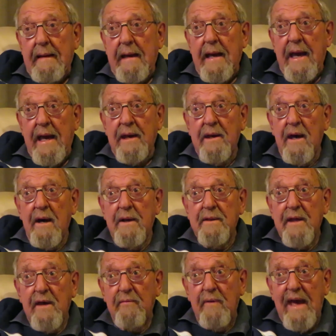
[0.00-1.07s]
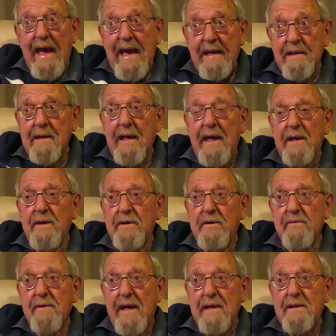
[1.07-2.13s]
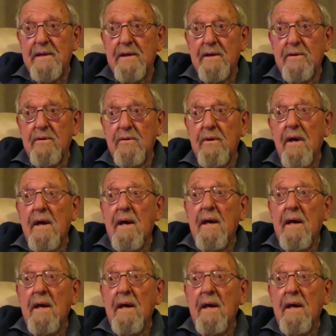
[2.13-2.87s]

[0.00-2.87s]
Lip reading: And I think if we hadn't had a director who